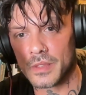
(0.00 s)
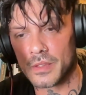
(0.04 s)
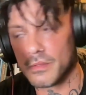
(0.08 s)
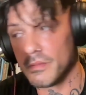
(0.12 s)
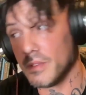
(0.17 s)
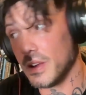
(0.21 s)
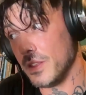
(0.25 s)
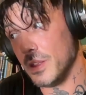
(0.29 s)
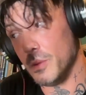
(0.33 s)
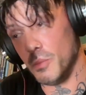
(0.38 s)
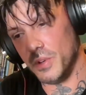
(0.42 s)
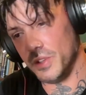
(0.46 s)

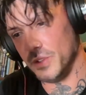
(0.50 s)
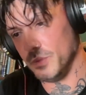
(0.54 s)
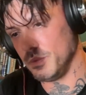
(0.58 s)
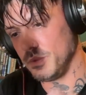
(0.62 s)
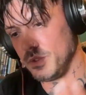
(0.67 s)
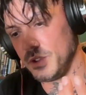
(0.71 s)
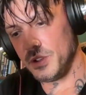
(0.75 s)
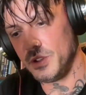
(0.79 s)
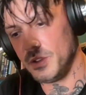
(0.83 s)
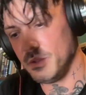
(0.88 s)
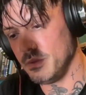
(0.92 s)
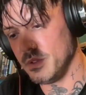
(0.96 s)
And then
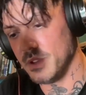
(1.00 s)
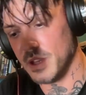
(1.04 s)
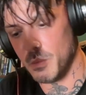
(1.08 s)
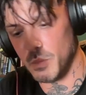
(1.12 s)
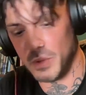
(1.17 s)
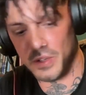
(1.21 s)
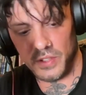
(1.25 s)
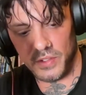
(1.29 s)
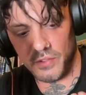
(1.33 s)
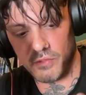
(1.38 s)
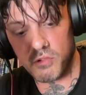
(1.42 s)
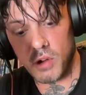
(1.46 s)

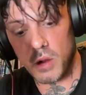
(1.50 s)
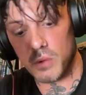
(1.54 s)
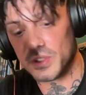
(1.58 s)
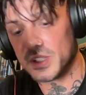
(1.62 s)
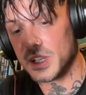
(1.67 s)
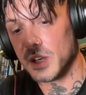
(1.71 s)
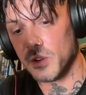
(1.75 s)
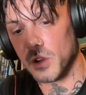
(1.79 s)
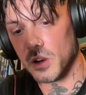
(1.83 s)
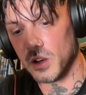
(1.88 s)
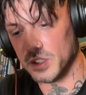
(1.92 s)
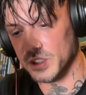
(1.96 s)
when you throw
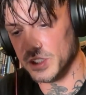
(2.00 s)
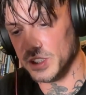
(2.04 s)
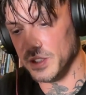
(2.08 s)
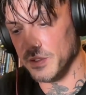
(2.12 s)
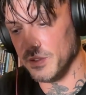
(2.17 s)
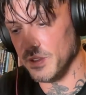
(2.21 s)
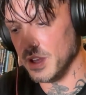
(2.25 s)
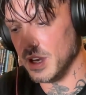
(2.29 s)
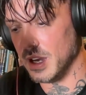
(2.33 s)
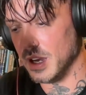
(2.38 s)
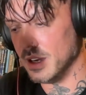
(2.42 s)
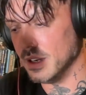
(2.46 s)
technology in
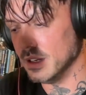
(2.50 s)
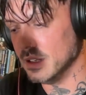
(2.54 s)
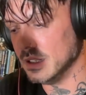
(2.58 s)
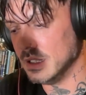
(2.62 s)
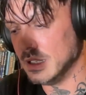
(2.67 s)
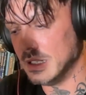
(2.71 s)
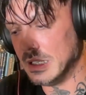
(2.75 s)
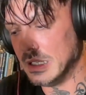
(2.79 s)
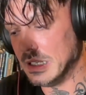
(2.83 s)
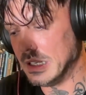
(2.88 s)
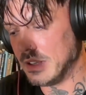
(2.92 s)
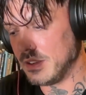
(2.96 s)
there,
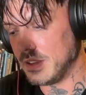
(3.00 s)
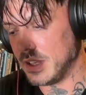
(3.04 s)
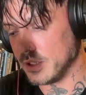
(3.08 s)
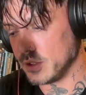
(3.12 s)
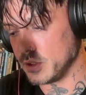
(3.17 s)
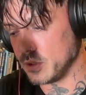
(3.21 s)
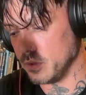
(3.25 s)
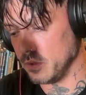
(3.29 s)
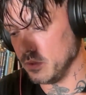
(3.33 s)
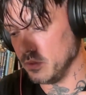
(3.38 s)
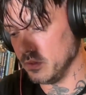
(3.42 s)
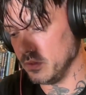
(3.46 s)
that
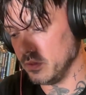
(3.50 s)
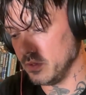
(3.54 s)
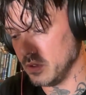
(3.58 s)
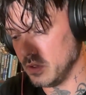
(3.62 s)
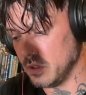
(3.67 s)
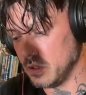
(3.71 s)
sort of,